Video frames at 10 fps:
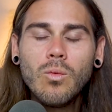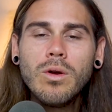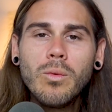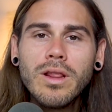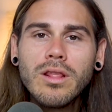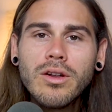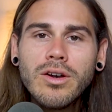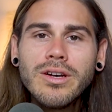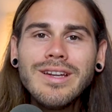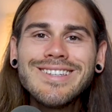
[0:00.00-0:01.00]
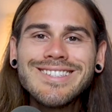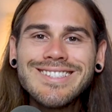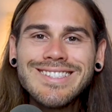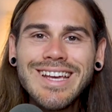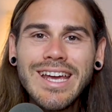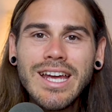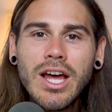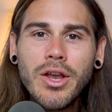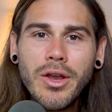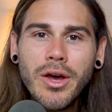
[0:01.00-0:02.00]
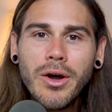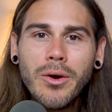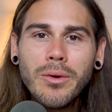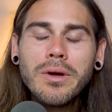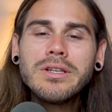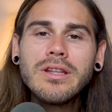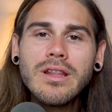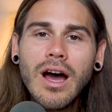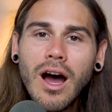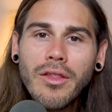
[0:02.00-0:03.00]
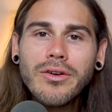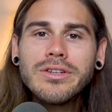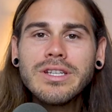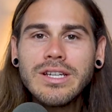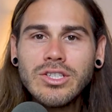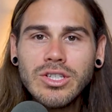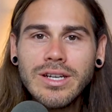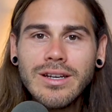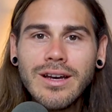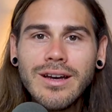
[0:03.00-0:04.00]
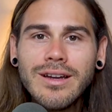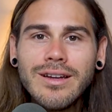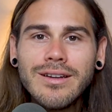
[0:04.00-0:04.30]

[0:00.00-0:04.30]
When we learn to say no to others' agenda,